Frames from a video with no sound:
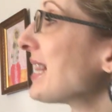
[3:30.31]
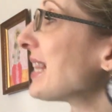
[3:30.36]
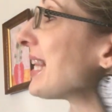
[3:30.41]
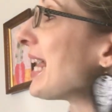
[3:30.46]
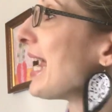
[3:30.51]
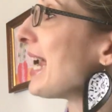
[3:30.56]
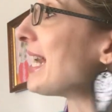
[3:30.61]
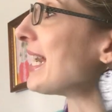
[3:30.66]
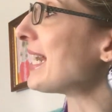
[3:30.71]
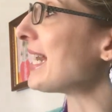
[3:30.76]

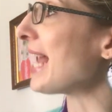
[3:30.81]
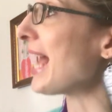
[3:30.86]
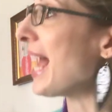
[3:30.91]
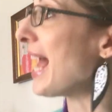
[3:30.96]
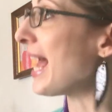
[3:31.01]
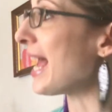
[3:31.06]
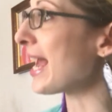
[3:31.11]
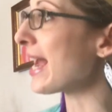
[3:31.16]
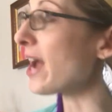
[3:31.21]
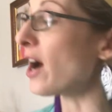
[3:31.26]
laid an
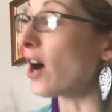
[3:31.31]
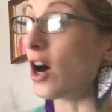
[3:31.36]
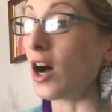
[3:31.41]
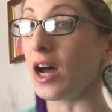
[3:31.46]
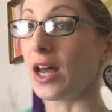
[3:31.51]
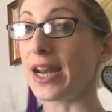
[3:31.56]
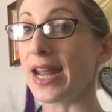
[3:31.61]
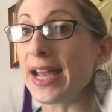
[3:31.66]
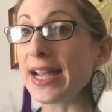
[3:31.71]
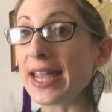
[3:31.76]
egg
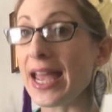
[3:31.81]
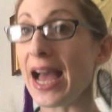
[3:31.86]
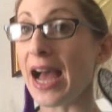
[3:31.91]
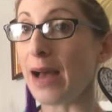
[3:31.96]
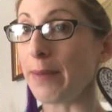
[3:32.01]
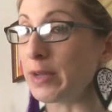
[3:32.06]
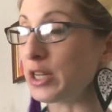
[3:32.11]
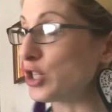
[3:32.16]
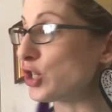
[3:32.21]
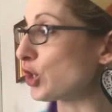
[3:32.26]
on a
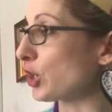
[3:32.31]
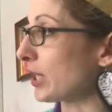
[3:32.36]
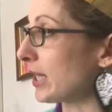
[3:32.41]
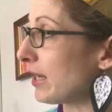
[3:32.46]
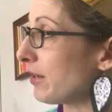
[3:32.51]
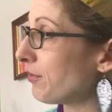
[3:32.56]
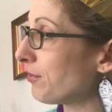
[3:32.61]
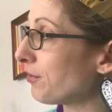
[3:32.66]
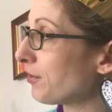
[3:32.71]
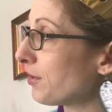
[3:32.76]
cabbage
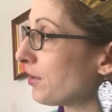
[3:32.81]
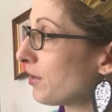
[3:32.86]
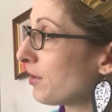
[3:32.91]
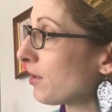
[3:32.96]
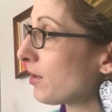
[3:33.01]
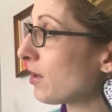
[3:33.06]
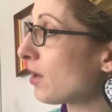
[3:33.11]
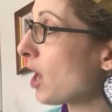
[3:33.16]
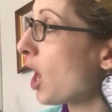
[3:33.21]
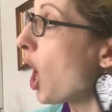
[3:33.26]
leaf.
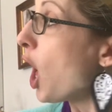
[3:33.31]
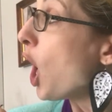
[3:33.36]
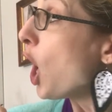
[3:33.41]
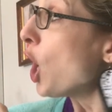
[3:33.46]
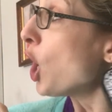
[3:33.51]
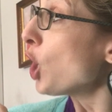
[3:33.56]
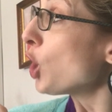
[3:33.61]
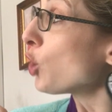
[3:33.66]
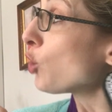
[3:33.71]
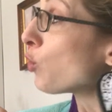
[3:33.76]

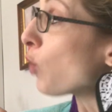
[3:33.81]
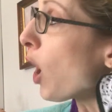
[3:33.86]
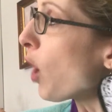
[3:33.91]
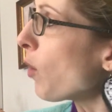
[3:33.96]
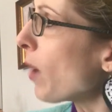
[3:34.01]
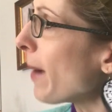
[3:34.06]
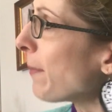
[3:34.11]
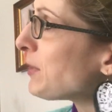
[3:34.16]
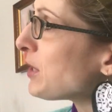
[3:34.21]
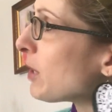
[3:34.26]
"Grow
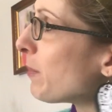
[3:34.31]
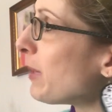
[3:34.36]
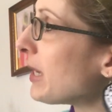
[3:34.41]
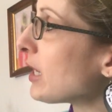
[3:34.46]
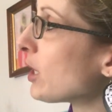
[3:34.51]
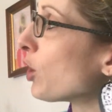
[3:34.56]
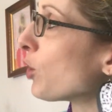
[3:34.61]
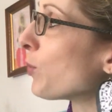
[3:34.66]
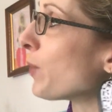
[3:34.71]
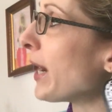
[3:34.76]
up to be
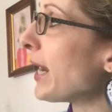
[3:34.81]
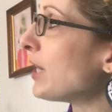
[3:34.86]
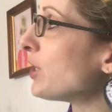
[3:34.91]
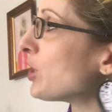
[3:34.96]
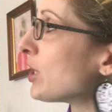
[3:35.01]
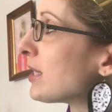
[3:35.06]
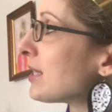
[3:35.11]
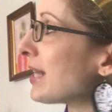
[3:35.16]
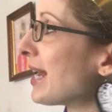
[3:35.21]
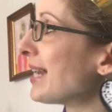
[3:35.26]

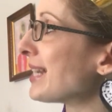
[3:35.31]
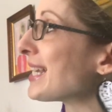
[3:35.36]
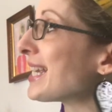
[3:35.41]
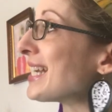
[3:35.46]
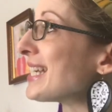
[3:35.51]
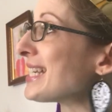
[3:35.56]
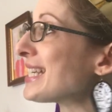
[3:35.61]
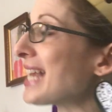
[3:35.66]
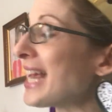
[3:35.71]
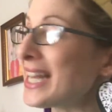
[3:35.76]
courageous and
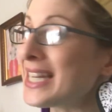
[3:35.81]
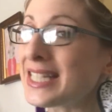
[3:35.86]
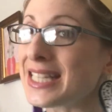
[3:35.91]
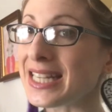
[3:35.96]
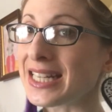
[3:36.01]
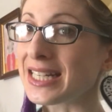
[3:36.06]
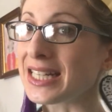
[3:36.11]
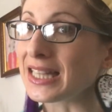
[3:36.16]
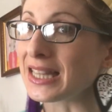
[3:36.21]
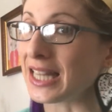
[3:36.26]

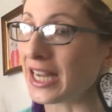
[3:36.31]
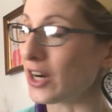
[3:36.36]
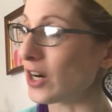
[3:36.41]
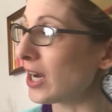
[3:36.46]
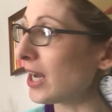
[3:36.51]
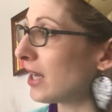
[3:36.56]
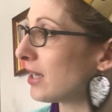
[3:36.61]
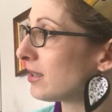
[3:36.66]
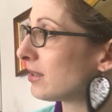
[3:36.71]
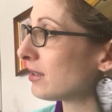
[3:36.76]
contented,
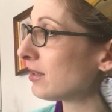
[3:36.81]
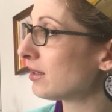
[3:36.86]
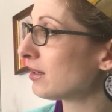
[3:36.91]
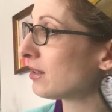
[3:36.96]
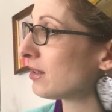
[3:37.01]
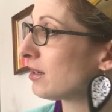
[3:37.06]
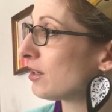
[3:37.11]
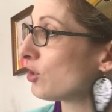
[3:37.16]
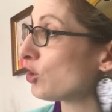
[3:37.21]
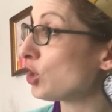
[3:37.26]
Clara,"
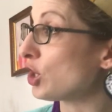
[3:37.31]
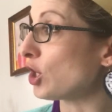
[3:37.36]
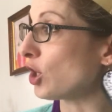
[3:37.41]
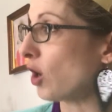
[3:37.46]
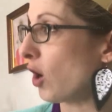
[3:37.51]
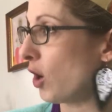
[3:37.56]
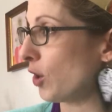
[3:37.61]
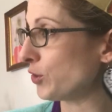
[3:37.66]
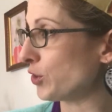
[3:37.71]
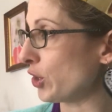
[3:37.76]
she
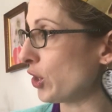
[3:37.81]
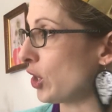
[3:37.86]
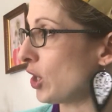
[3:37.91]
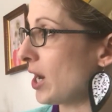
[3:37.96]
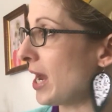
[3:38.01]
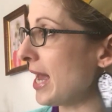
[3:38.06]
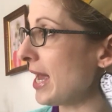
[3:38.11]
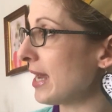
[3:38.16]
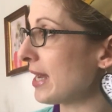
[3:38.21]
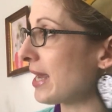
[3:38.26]
called to her
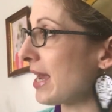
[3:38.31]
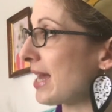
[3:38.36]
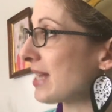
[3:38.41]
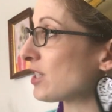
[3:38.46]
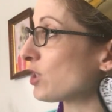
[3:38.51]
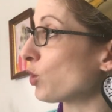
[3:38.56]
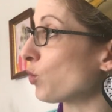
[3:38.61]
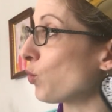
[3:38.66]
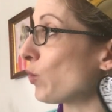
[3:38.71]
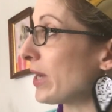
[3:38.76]
egg
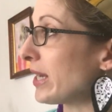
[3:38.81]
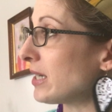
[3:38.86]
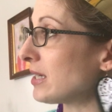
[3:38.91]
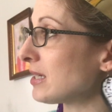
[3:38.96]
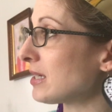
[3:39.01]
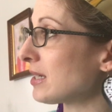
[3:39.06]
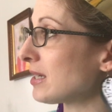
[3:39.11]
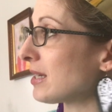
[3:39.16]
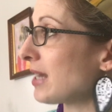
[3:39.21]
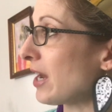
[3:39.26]
as the
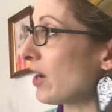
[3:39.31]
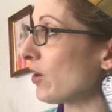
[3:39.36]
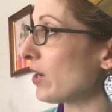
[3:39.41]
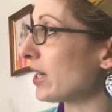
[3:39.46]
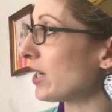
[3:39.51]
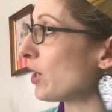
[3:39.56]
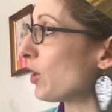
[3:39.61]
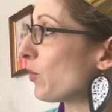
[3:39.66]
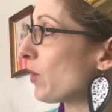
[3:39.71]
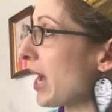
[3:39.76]
wind
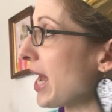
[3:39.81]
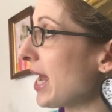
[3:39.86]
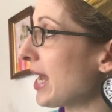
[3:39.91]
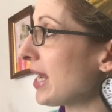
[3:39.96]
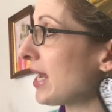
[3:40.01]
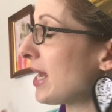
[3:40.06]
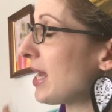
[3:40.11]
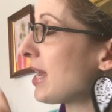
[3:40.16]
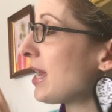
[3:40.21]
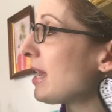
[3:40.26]
carried
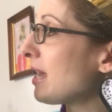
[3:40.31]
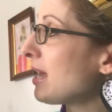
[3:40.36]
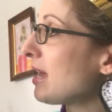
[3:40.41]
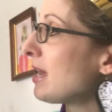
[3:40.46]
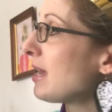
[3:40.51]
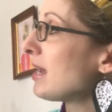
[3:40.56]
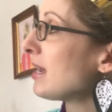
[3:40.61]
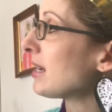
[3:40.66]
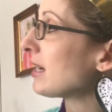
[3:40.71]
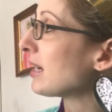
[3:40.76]
away.
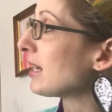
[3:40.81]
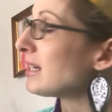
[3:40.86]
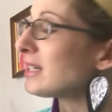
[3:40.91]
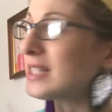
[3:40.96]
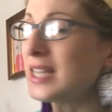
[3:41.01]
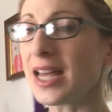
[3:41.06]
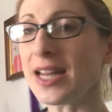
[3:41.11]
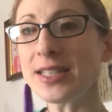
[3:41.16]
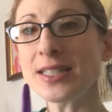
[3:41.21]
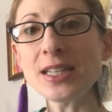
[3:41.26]

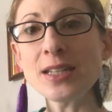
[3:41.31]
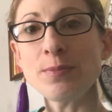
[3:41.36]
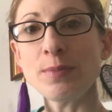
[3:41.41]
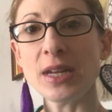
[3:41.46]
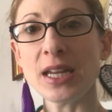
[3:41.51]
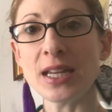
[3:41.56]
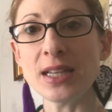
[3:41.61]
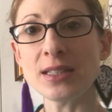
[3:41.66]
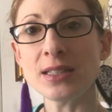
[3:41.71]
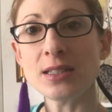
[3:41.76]
Contented
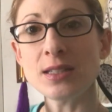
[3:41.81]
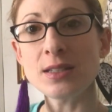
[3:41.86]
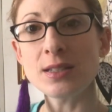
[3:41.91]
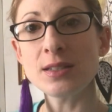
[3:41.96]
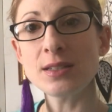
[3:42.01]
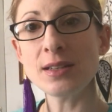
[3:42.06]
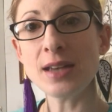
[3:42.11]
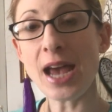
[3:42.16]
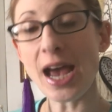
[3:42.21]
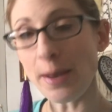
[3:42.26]
means
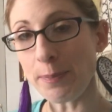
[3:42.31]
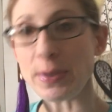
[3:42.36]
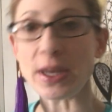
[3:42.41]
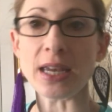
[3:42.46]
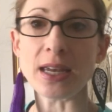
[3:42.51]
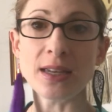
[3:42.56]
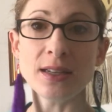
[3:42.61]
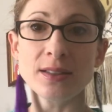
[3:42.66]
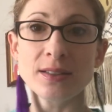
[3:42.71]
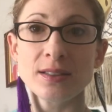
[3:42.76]

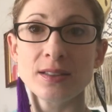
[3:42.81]
happy.